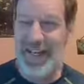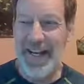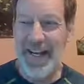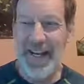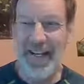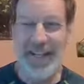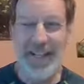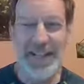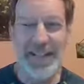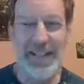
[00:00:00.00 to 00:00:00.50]
and
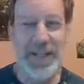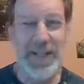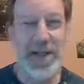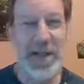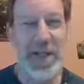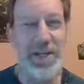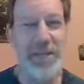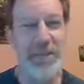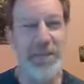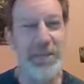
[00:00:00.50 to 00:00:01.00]
I get
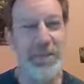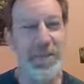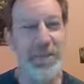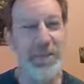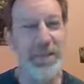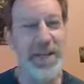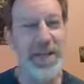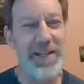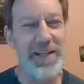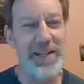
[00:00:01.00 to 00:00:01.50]
down to his
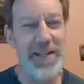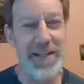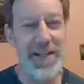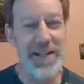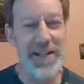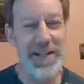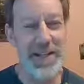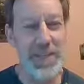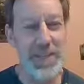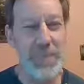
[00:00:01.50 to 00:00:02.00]

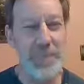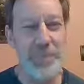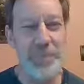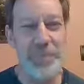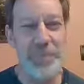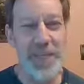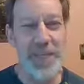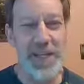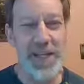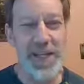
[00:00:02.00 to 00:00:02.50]
bedside
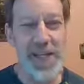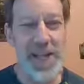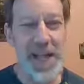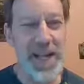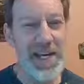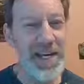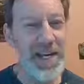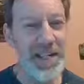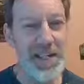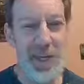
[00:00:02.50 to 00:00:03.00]

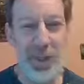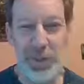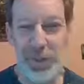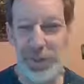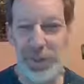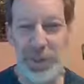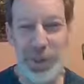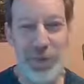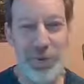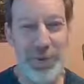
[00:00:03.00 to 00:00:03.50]
and he tells
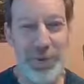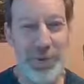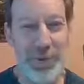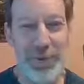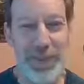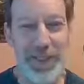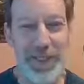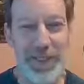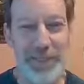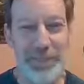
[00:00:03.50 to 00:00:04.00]
a joke
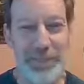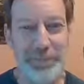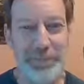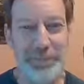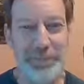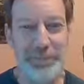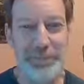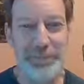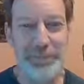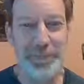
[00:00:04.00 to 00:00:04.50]
to me.
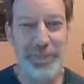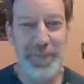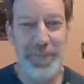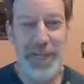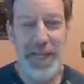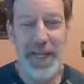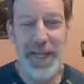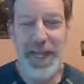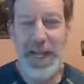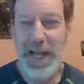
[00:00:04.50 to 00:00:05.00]

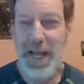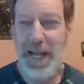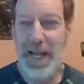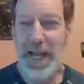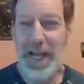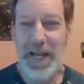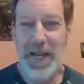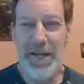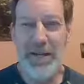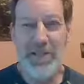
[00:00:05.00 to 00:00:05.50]

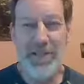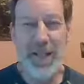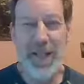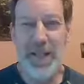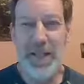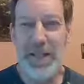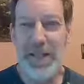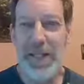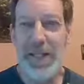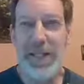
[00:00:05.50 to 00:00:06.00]
I,
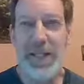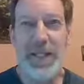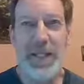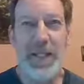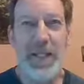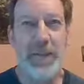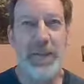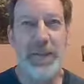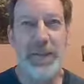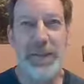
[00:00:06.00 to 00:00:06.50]
I think
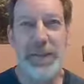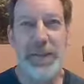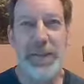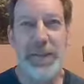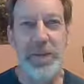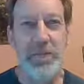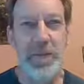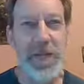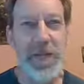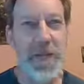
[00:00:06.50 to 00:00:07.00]
he
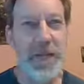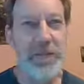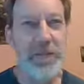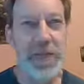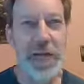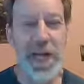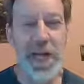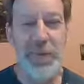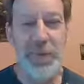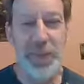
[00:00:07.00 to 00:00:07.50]
may have
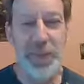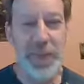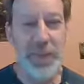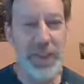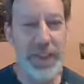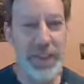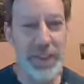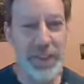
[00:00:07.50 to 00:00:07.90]
died within the